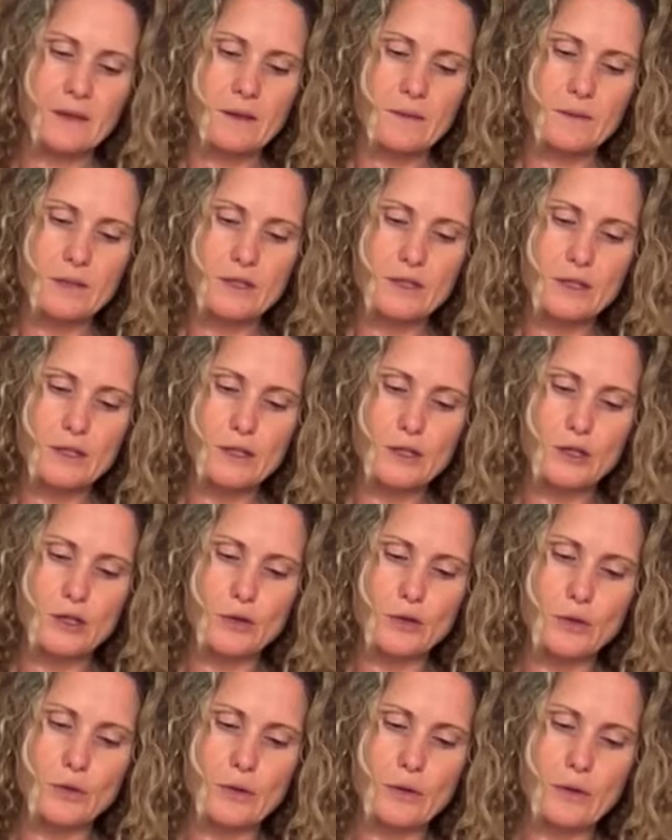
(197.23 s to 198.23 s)
I'm just gonna
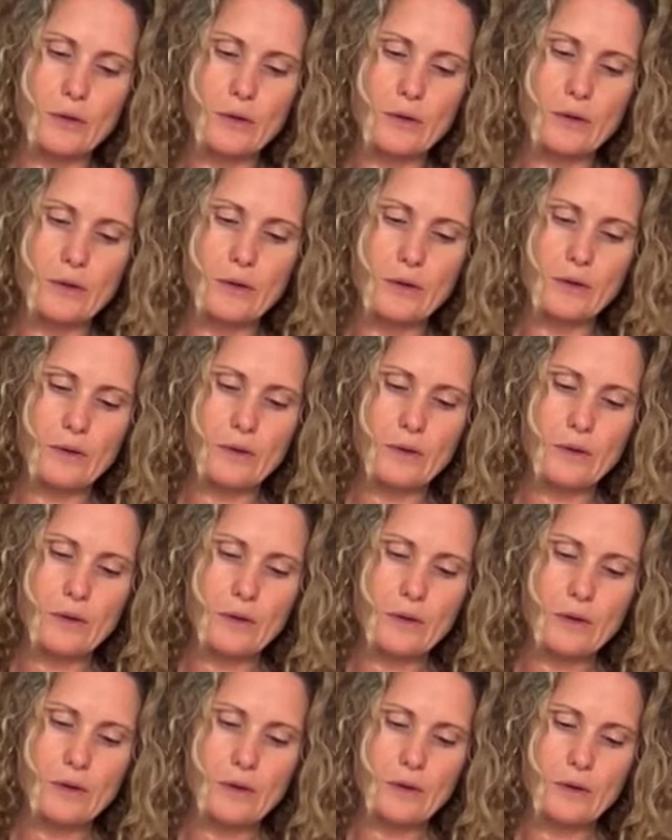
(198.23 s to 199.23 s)
do,
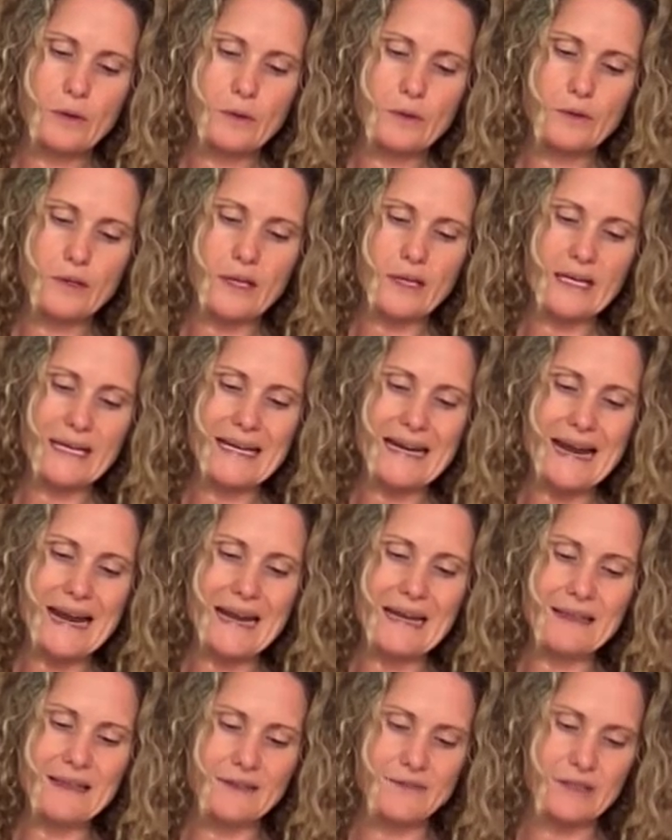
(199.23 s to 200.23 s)
hold on, an
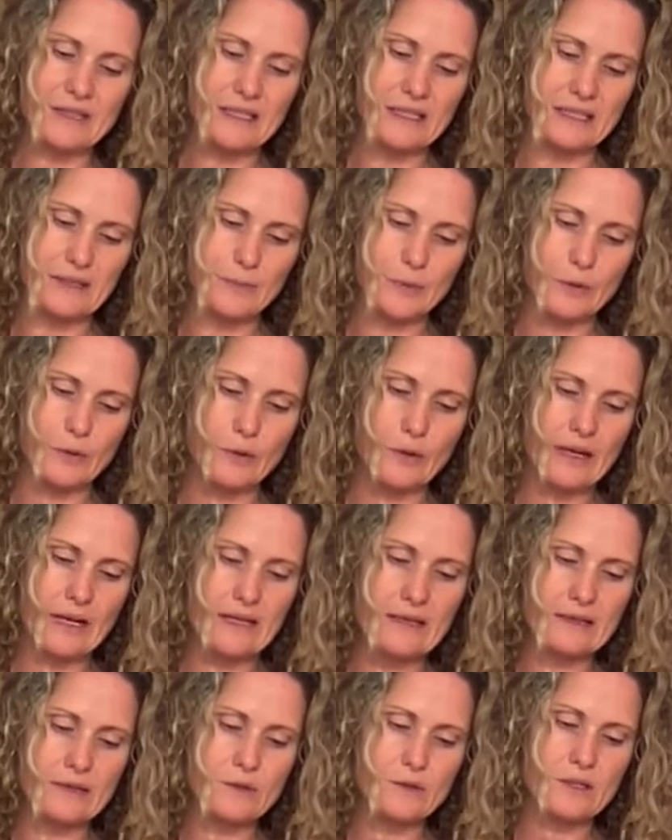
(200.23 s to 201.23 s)
eighth of a teaspoon,
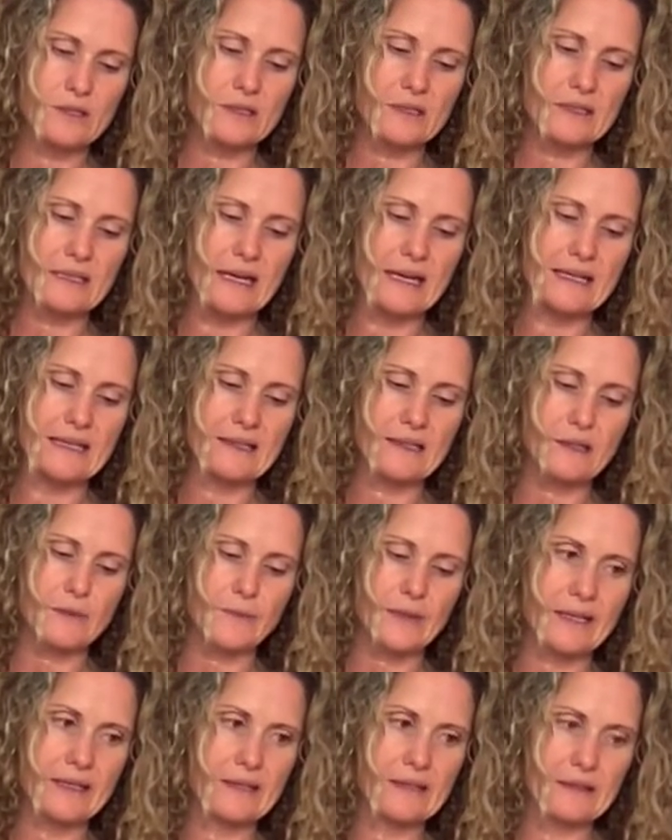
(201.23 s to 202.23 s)
okay? So just a tiny little
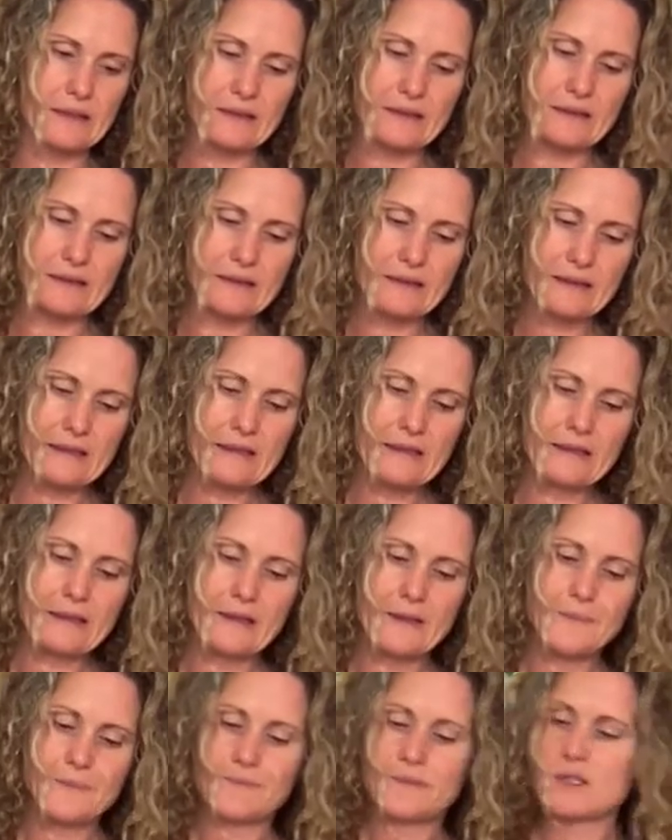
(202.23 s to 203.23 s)
bit
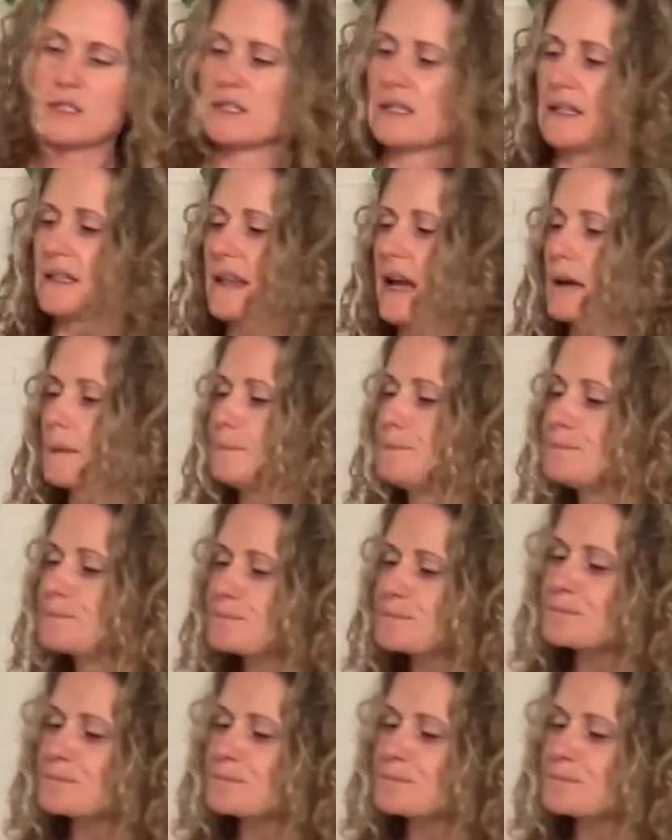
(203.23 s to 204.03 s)
just like that.